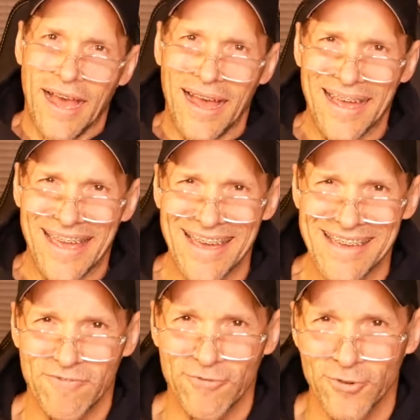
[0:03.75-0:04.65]
I
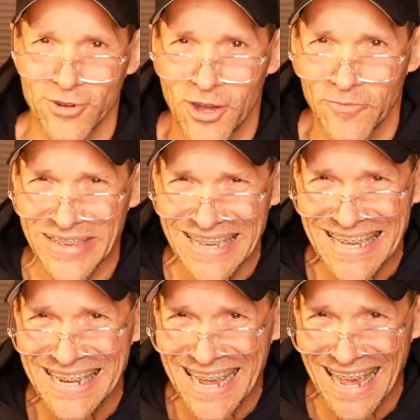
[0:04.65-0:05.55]
have Neuro Coffee
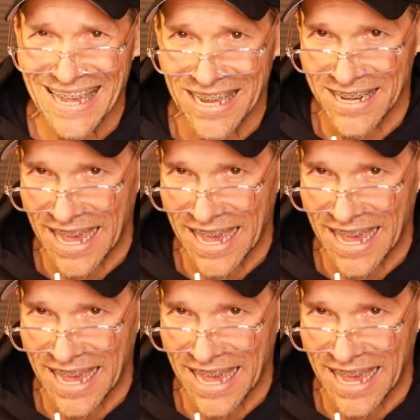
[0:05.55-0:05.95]
in hand